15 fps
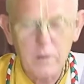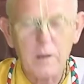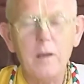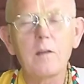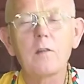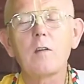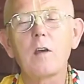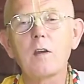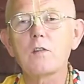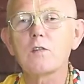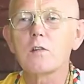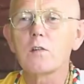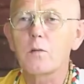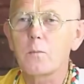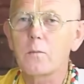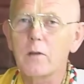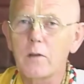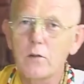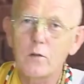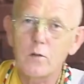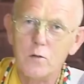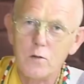the intention to
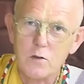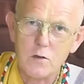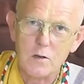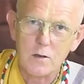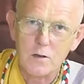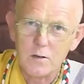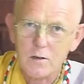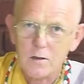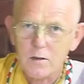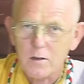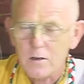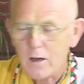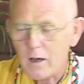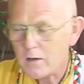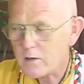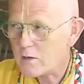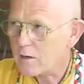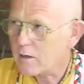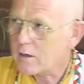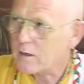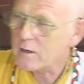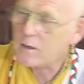please Krishna.
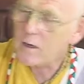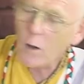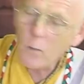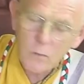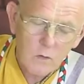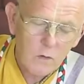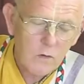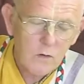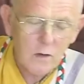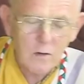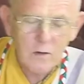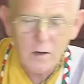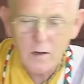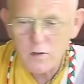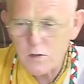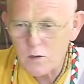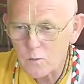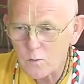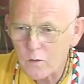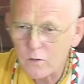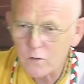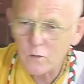Actually, Kamsa's
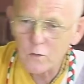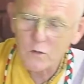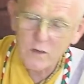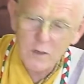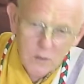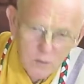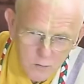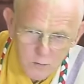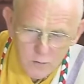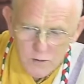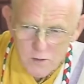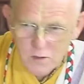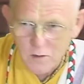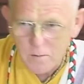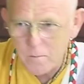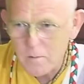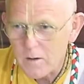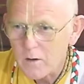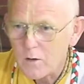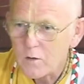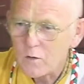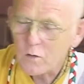intention was to kill Krishna.
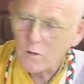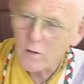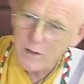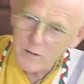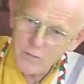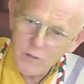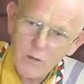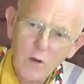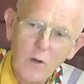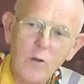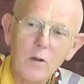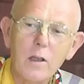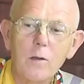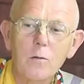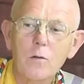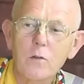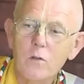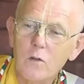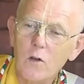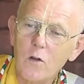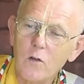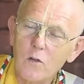So even though he was
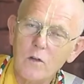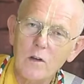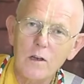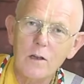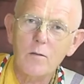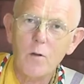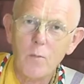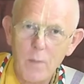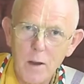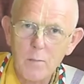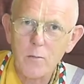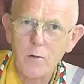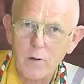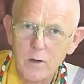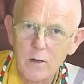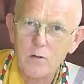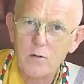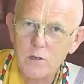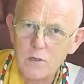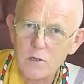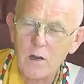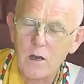constantly remembering
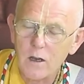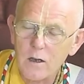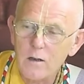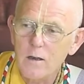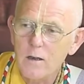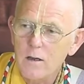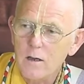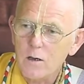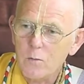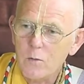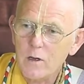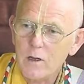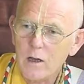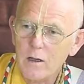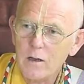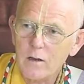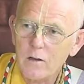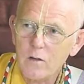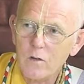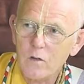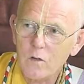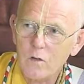Krishna, we can't
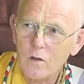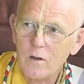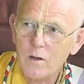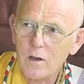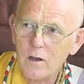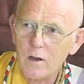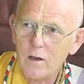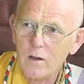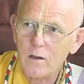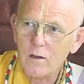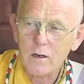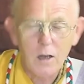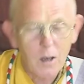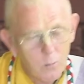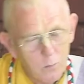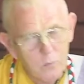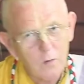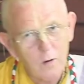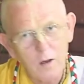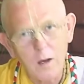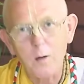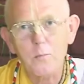consider
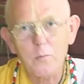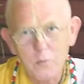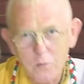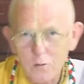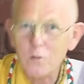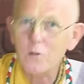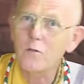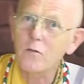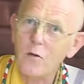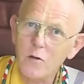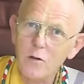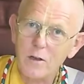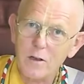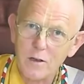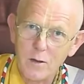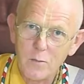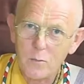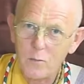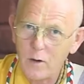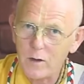Kamsa a pure devotee, and